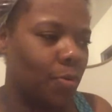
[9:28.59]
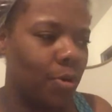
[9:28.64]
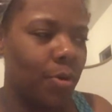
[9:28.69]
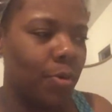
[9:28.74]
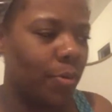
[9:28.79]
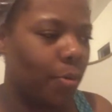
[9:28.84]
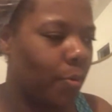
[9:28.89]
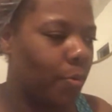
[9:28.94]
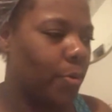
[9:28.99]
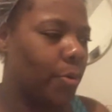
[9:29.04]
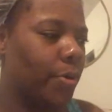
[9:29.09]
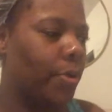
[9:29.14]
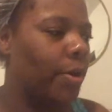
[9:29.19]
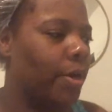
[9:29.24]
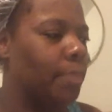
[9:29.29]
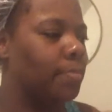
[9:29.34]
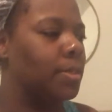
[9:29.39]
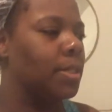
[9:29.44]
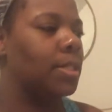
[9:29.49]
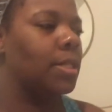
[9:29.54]
wrong order
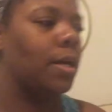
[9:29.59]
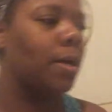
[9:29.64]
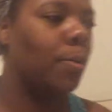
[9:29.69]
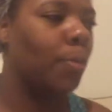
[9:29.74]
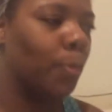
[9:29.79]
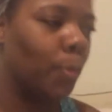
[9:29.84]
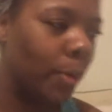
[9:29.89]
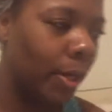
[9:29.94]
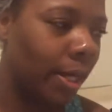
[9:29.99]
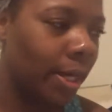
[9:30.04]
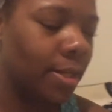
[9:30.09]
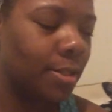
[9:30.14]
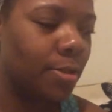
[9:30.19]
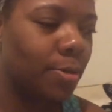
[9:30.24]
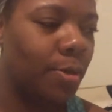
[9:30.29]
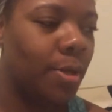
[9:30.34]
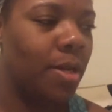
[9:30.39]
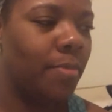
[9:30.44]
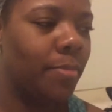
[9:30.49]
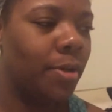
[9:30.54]
i'm just like what so
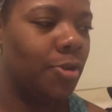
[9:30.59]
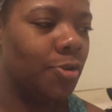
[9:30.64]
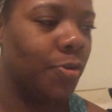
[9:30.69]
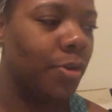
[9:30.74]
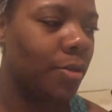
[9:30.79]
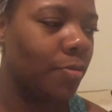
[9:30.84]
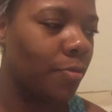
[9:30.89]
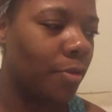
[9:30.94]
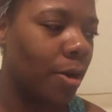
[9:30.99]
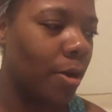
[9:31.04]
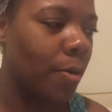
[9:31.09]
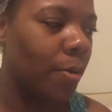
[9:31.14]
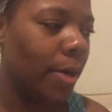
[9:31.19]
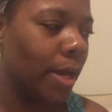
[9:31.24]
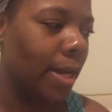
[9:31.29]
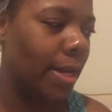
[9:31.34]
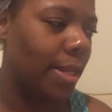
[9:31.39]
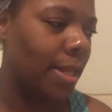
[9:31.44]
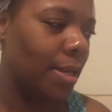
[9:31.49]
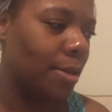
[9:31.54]
you get my drink wrong
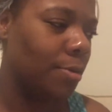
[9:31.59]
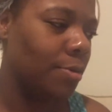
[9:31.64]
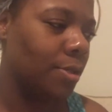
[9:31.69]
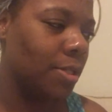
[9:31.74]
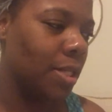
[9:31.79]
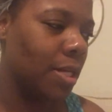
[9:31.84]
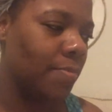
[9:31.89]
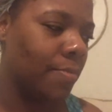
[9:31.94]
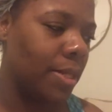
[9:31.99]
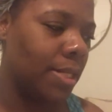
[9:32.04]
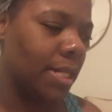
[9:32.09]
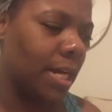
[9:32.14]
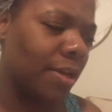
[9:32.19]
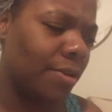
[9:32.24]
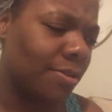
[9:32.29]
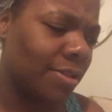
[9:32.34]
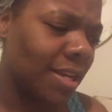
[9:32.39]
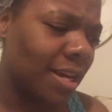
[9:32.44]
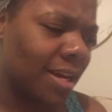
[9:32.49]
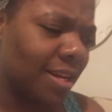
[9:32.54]
and then you just give me
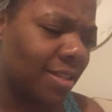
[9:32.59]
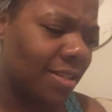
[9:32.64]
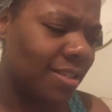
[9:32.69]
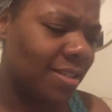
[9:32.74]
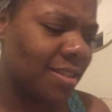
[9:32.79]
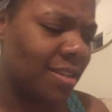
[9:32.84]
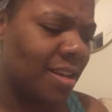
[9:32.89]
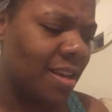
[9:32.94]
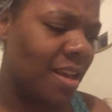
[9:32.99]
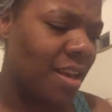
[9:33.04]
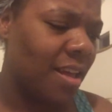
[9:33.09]
tater tots